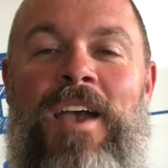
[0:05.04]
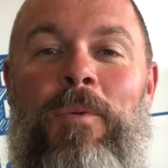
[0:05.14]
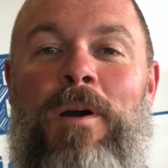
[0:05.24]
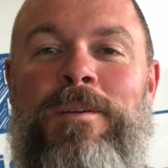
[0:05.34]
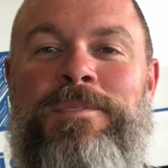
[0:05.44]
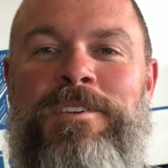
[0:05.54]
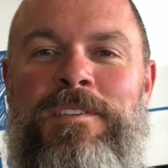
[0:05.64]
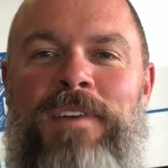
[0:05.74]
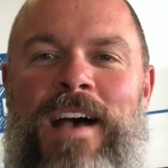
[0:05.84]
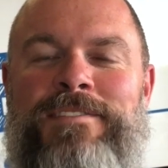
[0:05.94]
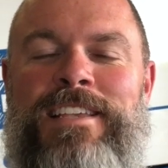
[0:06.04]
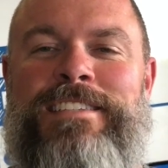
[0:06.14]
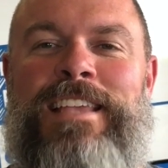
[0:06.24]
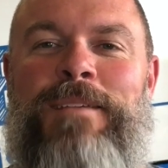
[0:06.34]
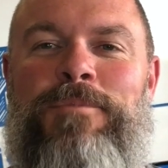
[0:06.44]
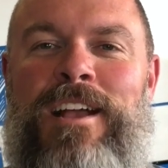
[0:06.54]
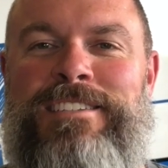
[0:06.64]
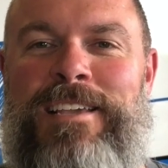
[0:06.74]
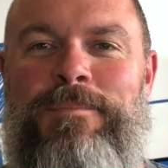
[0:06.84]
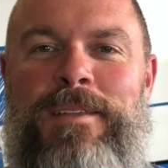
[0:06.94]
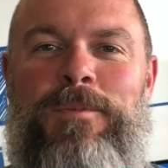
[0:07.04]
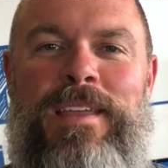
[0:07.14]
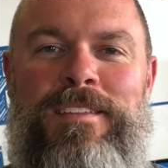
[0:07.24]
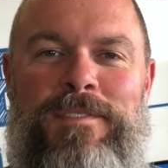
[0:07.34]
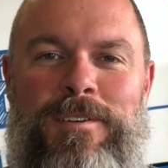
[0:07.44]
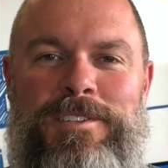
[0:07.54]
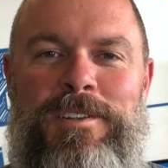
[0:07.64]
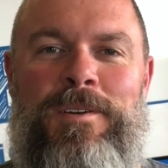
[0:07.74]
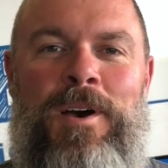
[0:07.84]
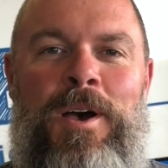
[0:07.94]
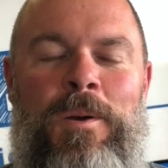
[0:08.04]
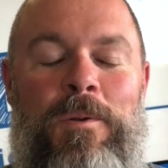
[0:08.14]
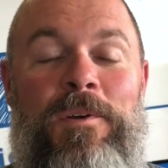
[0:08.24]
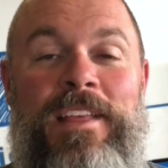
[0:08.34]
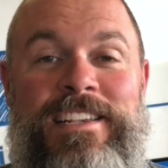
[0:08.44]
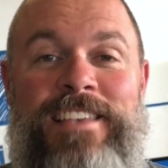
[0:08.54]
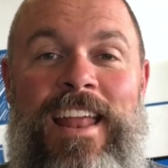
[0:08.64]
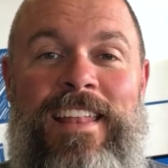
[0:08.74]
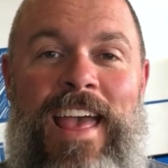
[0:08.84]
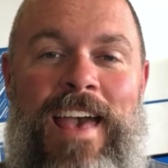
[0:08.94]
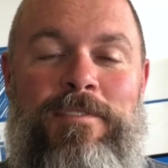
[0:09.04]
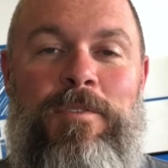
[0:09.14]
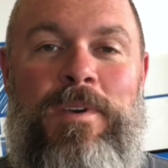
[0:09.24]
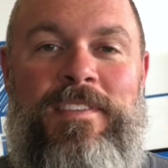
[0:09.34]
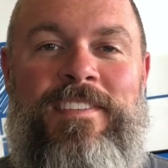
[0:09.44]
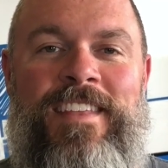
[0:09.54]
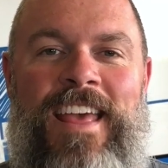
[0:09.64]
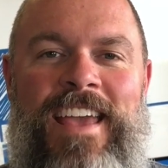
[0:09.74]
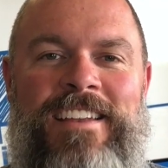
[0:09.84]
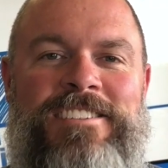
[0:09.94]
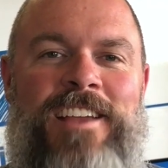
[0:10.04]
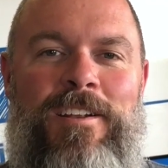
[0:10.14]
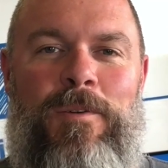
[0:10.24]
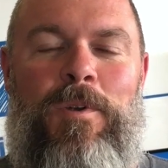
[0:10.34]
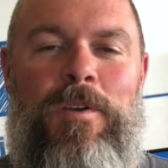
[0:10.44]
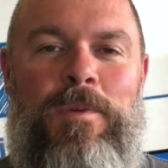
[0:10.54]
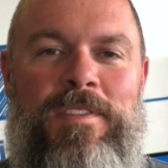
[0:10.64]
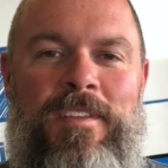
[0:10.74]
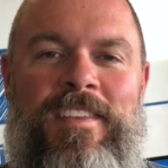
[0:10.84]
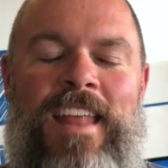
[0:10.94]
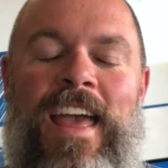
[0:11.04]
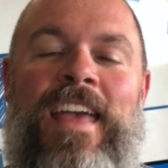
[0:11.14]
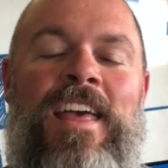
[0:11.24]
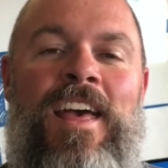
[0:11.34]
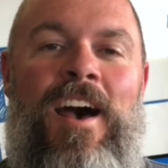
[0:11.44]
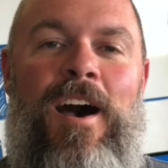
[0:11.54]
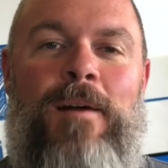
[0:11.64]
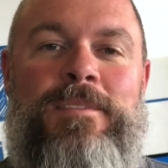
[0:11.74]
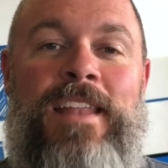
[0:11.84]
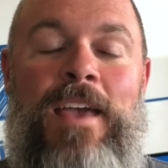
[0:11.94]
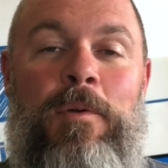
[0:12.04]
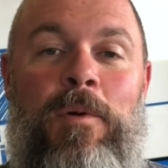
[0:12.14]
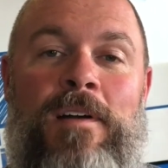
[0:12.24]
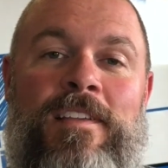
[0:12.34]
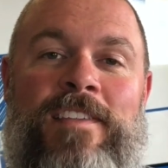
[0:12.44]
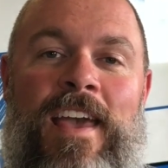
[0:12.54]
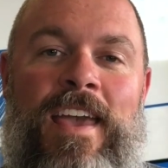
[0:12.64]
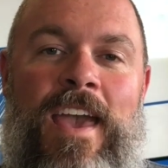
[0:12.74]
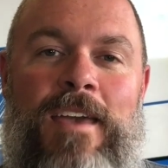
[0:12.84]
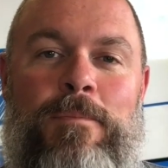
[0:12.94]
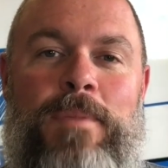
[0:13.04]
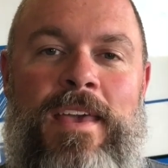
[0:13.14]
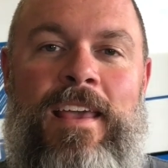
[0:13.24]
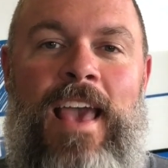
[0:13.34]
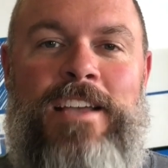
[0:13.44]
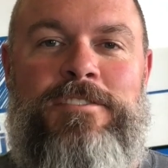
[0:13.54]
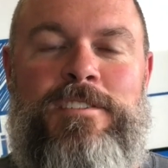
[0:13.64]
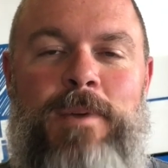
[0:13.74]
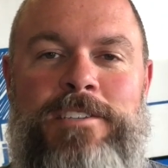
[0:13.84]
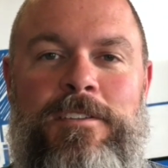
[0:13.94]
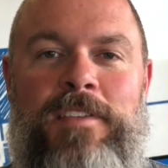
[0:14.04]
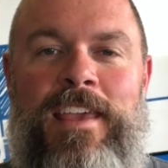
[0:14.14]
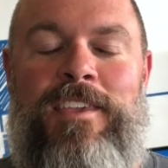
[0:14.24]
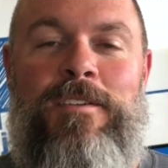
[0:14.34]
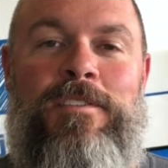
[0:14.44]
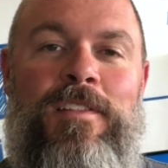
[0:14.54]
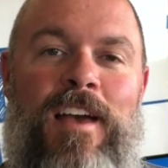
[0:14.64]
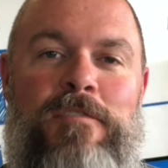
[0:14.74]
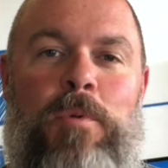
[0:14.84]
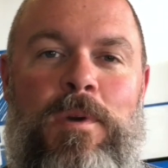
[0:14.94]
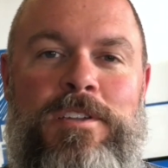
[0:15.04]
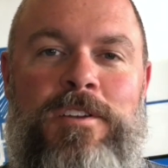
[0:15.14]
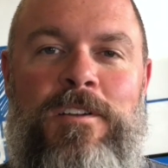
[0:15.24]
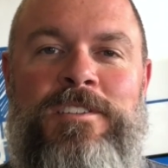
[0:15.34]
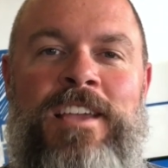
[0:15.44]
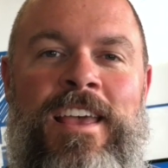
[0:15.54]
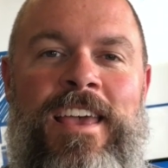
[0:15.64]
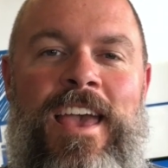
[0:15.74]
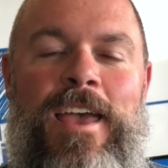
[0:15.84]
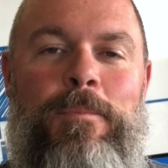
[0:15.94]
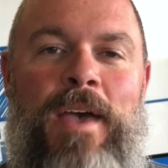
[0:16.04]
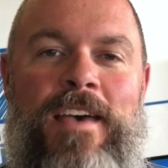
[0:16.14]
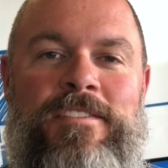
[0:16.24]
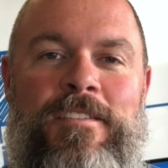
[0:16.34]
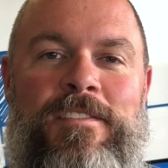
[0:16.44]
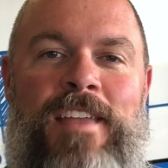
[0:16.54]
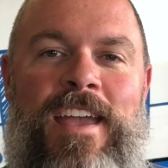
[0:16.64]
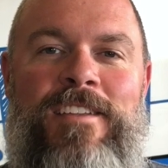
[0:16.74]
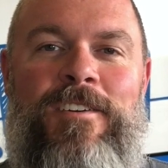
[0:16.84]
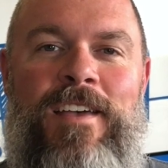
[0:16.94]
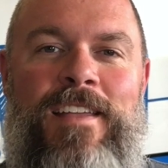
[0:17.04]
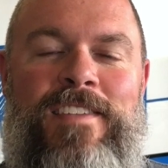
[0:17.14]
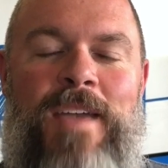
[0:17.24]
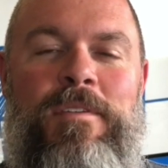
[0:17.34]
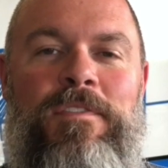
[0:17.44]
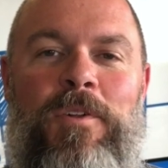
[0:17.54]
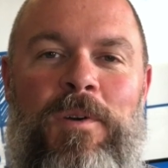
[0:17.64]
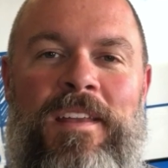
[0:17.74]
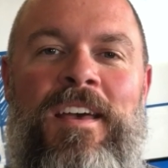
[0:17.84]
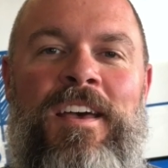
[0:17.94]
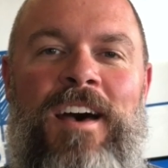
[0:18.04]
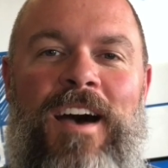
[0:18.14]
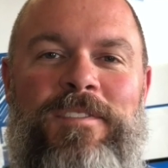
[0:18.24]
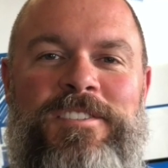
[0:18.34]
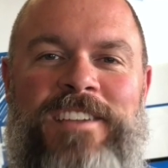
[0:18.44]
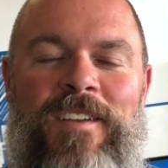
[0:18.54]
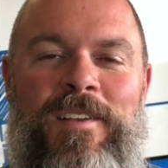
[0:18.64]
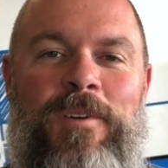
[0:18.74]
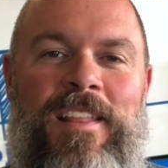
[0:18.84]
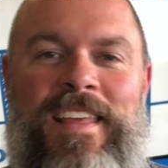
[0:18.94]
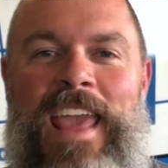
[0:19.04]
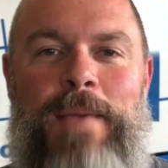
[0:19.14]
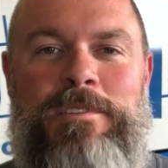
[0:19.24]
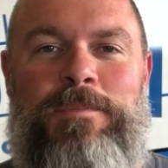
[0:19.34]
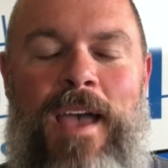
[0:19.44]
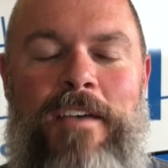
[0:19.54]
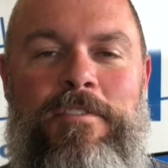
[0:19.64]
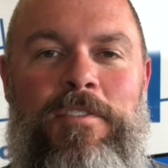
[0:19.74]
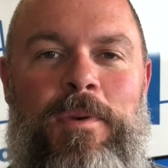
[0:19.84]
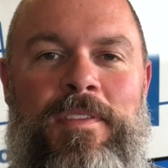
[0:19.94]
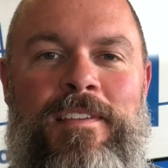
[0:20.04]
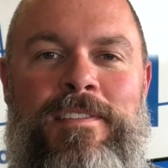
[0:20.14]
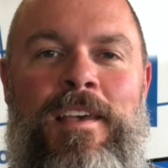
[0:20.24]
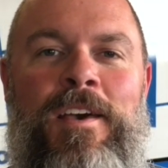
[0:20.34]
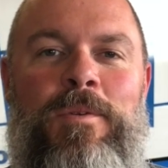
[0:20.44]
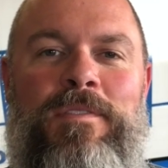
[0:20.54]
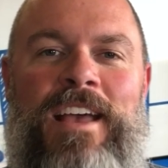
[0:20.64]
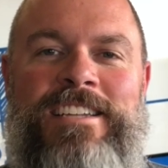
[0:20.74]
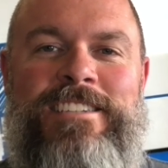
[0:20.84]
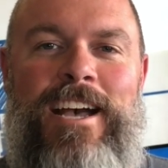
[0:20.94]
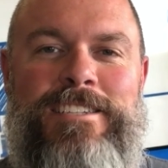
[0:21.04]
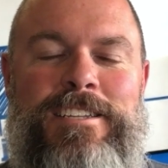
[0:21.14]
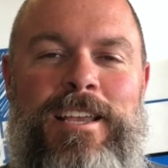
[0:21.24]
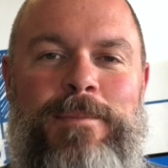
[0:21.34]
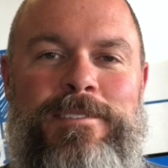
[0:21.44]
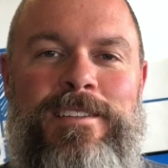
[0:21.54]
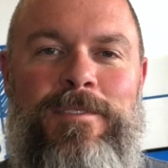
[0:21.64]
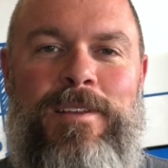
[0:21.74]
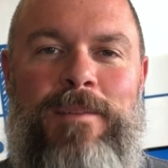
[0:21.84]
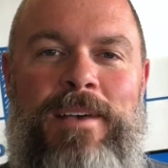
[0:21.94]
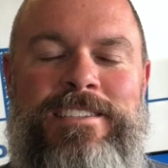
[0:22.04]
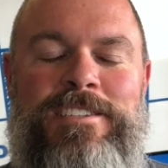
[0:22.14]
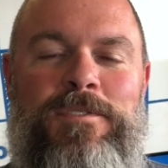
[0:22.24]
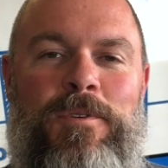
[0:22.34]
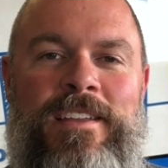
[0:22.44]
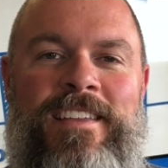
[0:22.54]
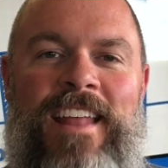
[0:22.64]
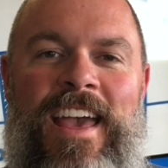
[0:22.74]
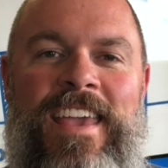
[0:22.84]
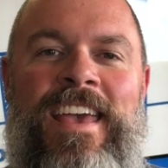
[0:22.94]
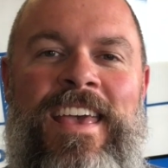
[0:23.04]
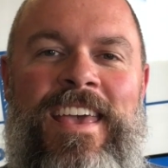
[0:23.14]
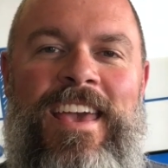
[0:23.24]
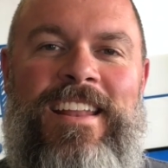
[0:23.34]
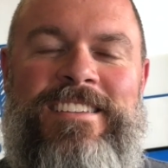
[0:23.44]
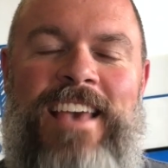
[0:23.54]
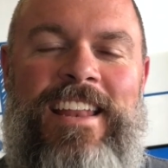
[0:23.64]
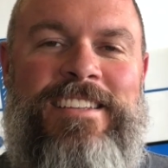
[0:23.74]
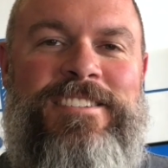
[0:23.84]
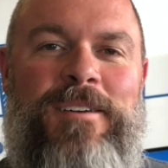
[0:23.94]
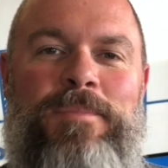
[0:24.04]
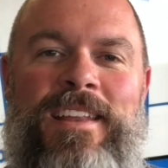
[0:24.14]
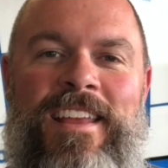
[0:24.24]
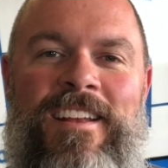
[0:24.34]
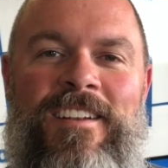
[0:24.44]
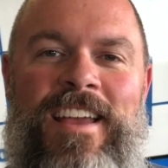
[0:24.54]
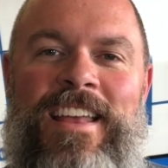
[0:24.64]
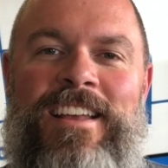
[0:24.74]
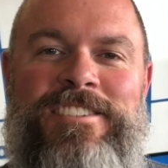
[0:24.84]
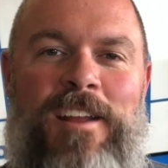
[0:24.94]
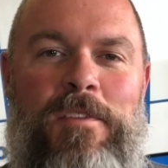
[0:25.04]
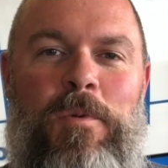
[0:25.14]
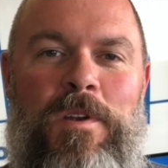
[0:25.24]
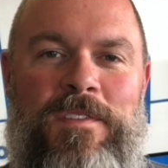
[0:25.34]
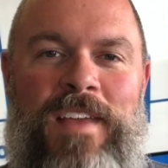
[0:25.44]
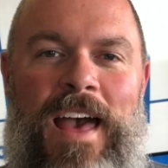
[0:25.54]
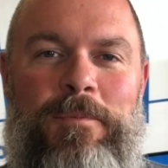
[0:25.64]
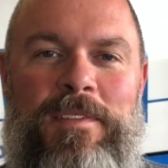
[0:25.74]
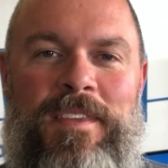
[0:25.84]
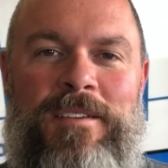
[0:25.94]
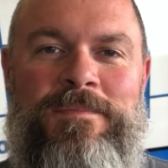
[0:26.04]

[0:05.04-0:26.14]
Welcome to the 516 Project Midweek Devotional. We're really excited to have you with us today and to share a word with you today. Today we wanted to say a big extra special thank you to Lifepoint Church and Pastors Daniel and Tammy Floyd for sharing one of the campus pastors with us. We've got Josh Tibbs delivering a message for you today and excited to jump in here and share the word of God with you.